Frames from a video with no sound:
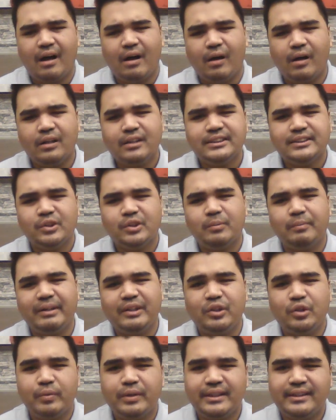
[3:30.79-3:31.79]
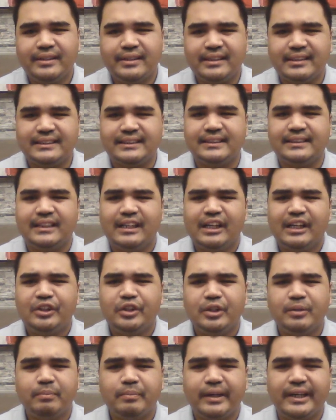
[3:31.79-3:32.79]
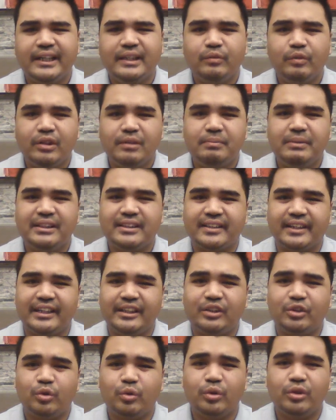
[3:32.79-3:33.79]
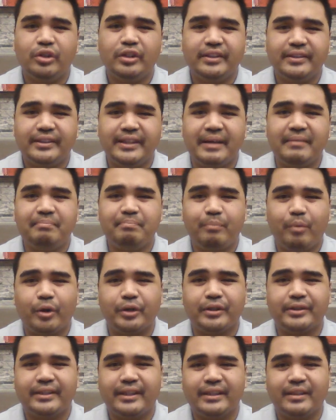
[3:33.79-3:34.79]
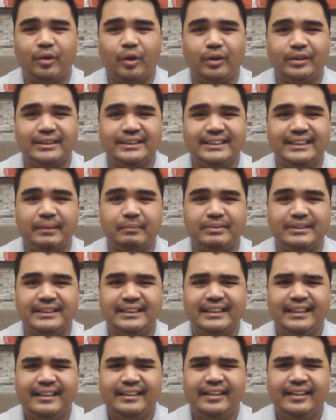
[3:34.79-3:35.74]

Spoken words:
Also, by doing this, your brain will be trained to learn the important concepts